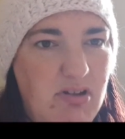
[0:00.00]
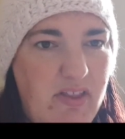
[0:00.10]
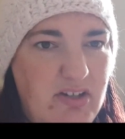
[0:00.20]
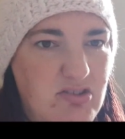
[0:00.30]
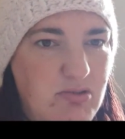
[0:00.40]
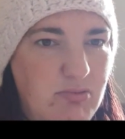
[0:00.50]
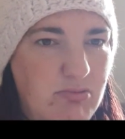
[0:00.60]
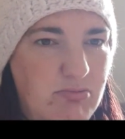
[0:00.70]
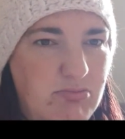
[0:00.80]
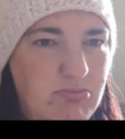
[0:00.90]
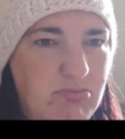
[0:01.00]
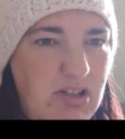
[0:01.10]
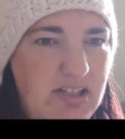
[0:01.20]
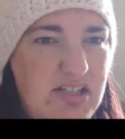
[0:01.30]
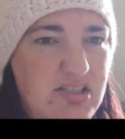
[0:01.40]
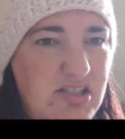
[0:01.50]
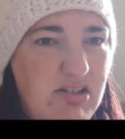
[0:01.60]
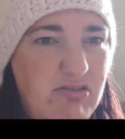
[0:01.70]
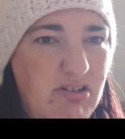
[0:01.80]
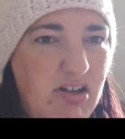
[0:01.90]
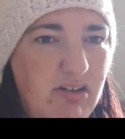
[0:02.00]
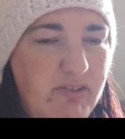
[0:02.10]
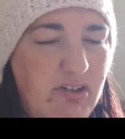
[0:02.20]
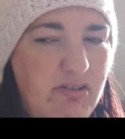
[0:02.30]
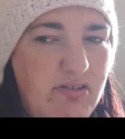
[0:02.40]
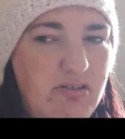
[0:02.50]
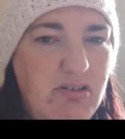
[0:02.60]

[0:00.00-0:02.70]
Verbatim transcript: I think, till at least a year and a half ago.